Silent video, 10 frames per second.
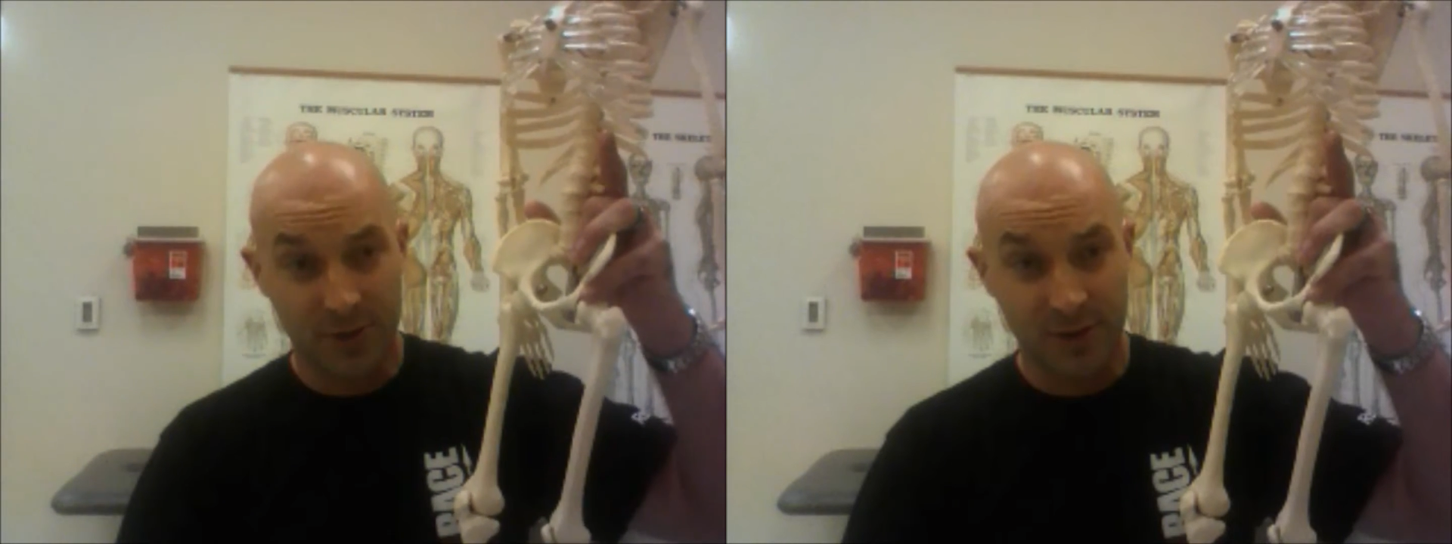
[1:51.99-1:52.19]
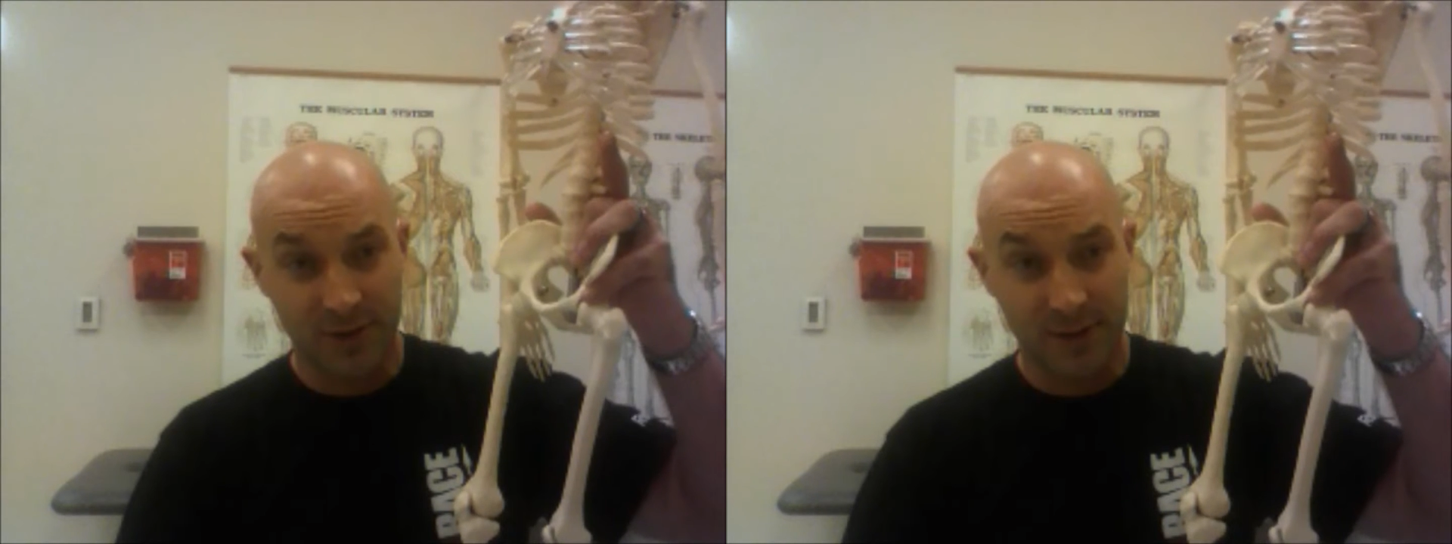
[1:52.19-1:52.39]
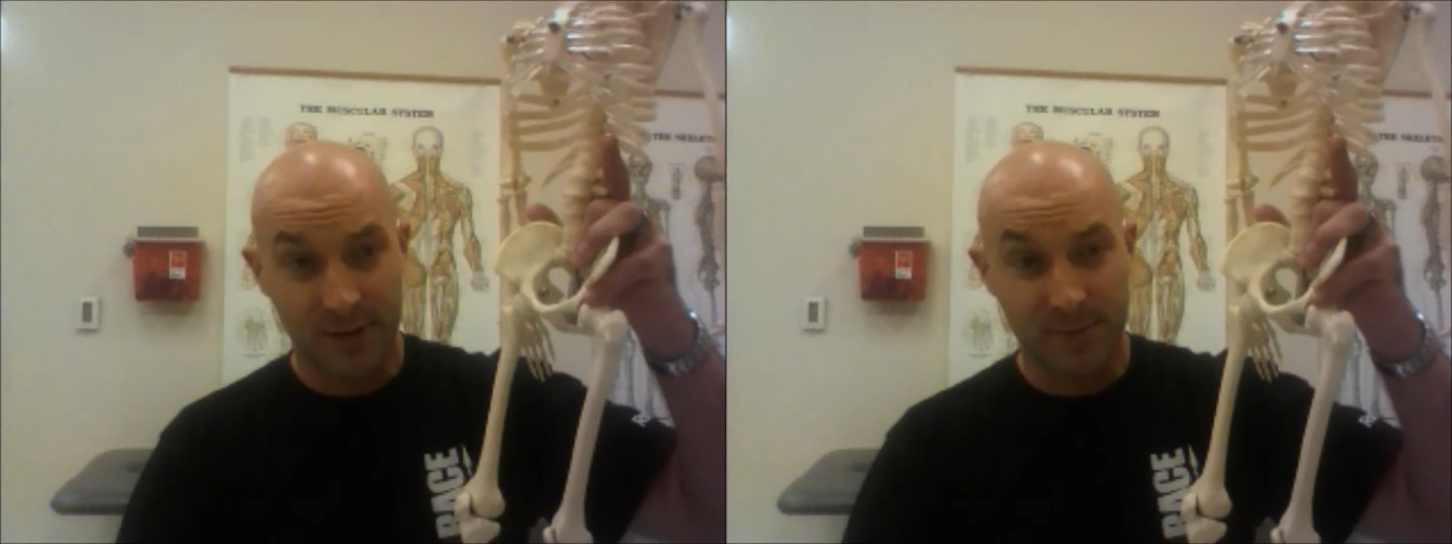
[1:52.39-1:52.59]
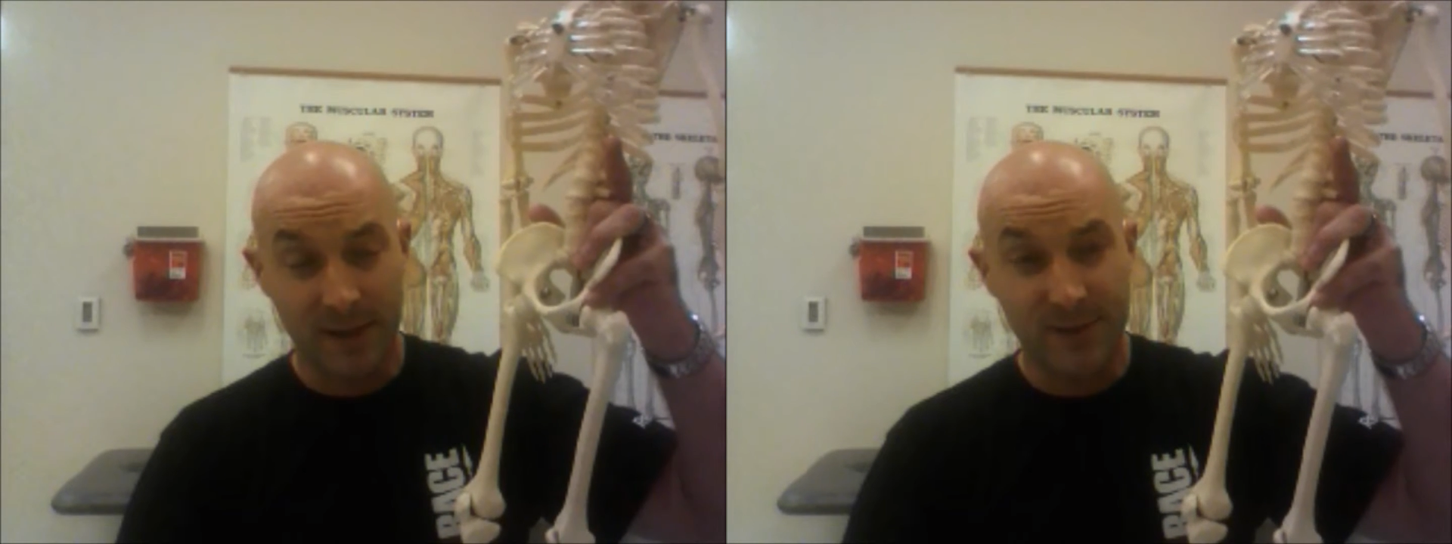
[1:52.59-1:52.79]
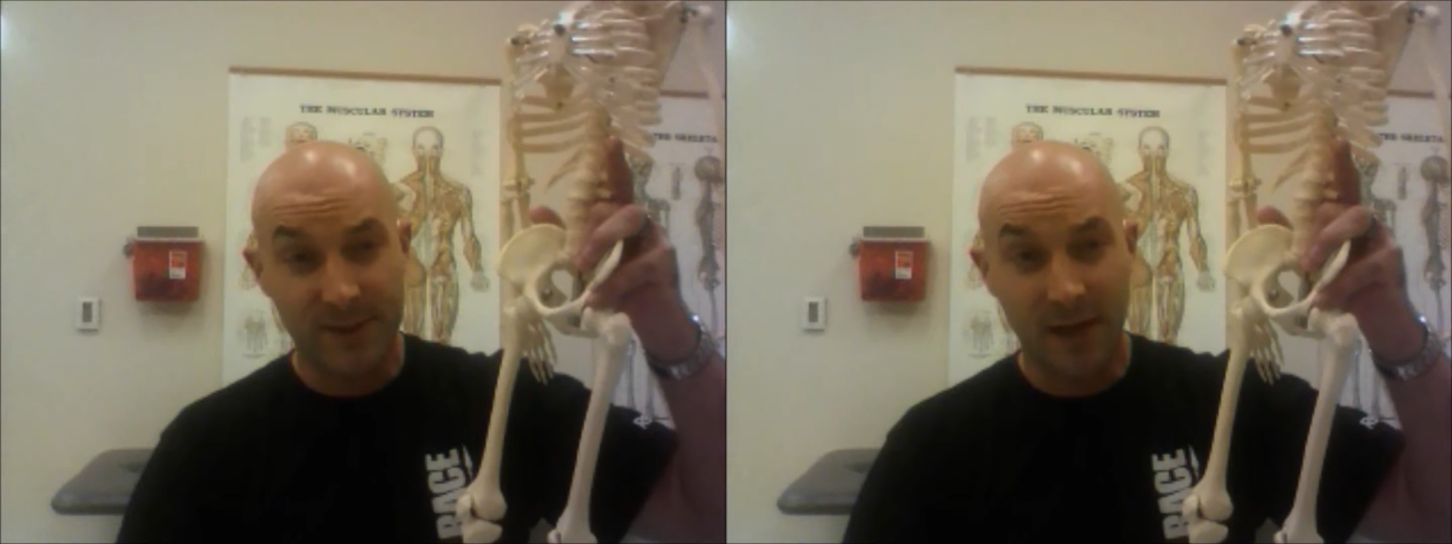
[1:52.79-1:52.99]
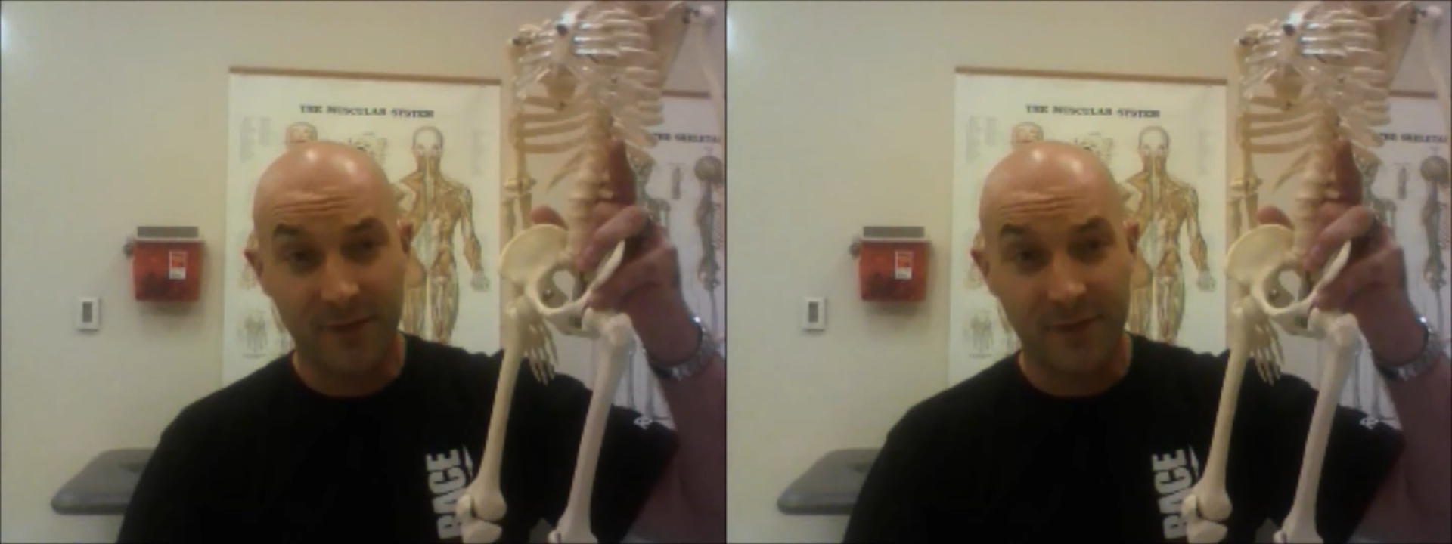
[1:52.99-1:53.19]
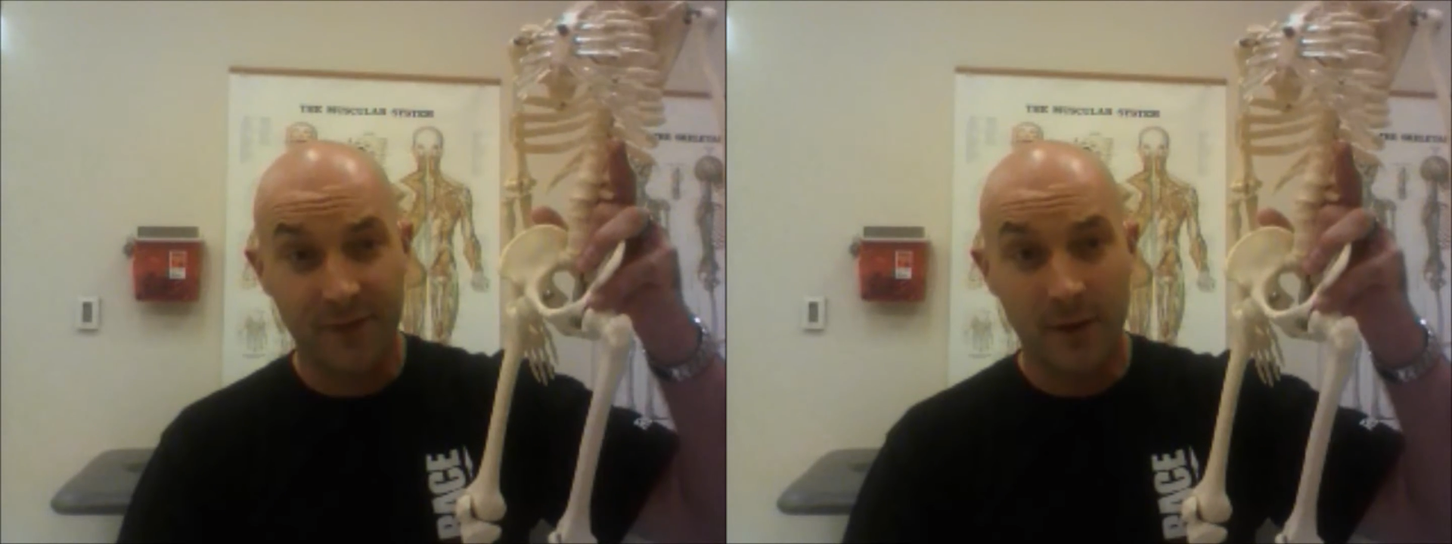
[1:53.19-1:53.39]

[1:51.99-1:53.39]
treat these myself.